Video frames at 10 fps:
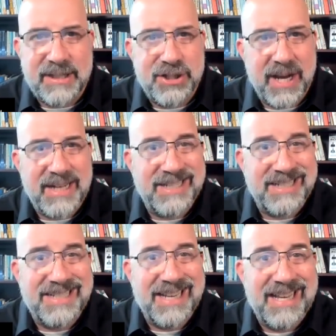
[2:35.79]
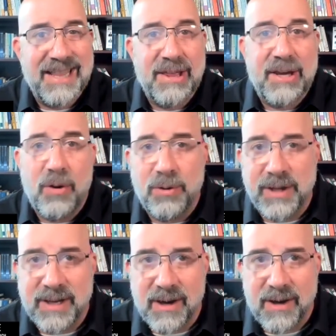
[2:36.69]
change is the
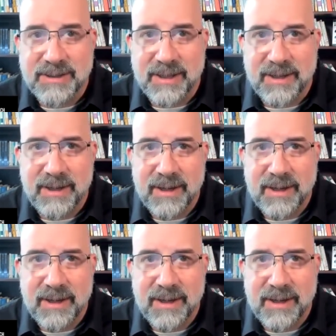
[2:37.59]
only constant.